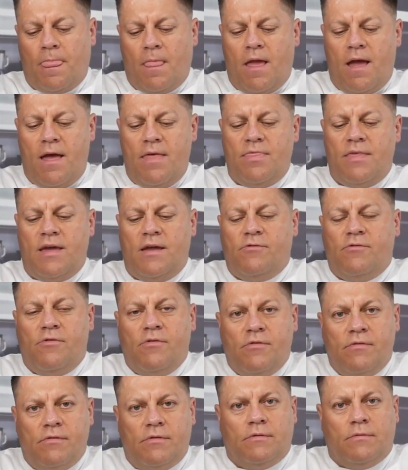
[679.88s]
and then
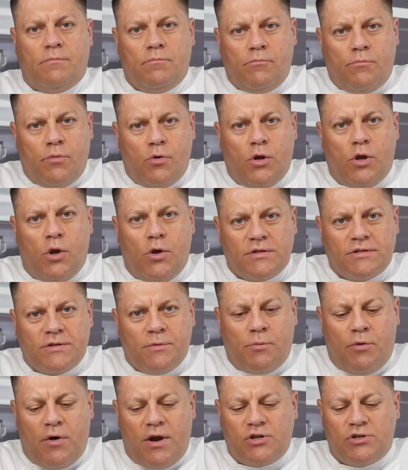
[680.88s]
put lots
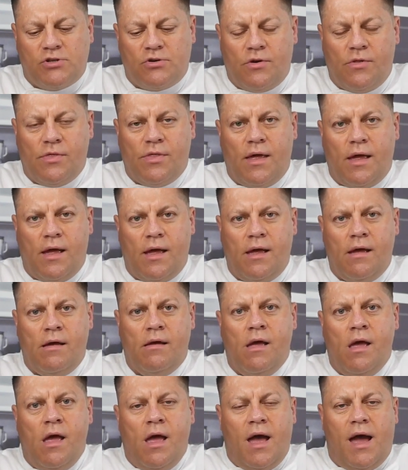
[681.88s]
of pressure on there.
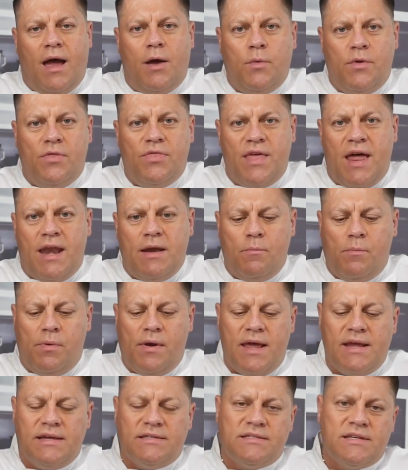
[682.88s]
I would then
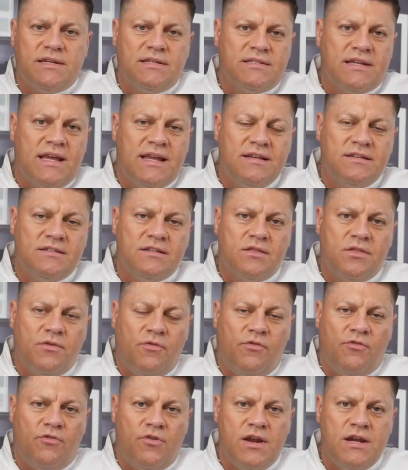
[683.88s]
place this into the
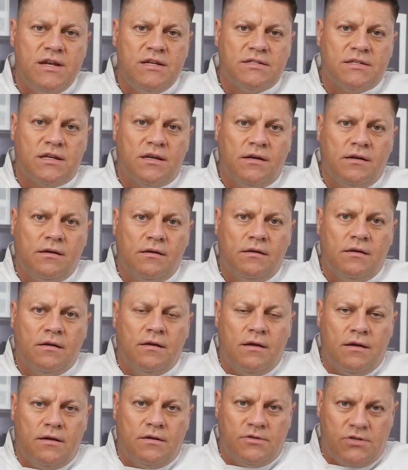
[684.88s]
freezer,
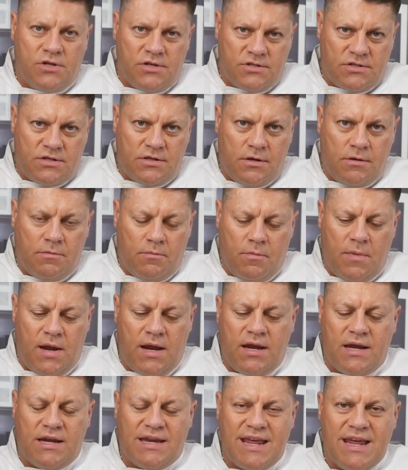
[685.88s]
just to
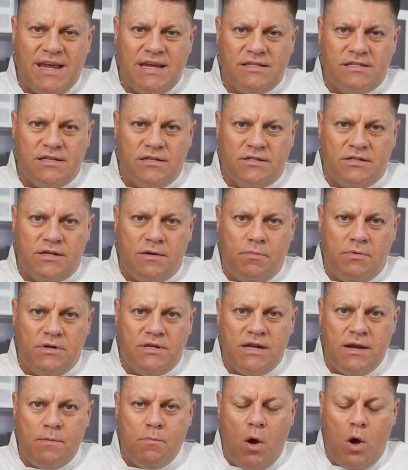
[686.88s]
make it easier to
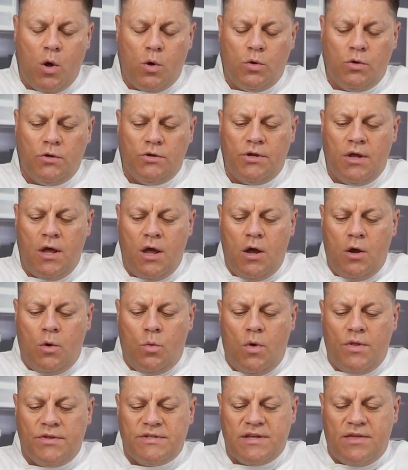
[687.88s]
demould.
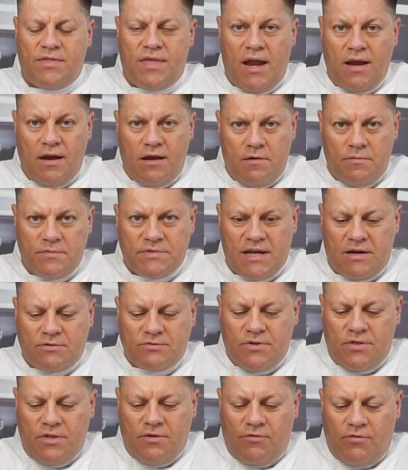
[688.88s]
Once it then comes
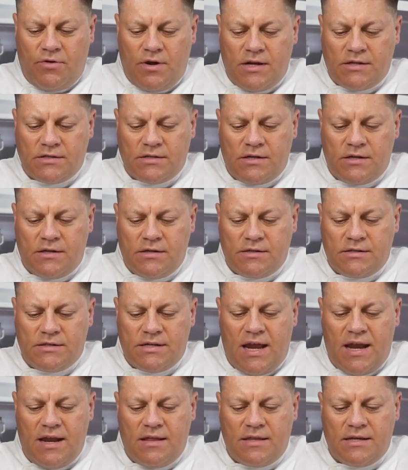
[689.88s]
out of the freezer,
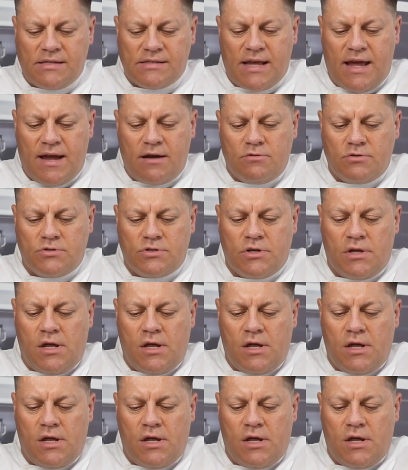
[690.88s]
take this out,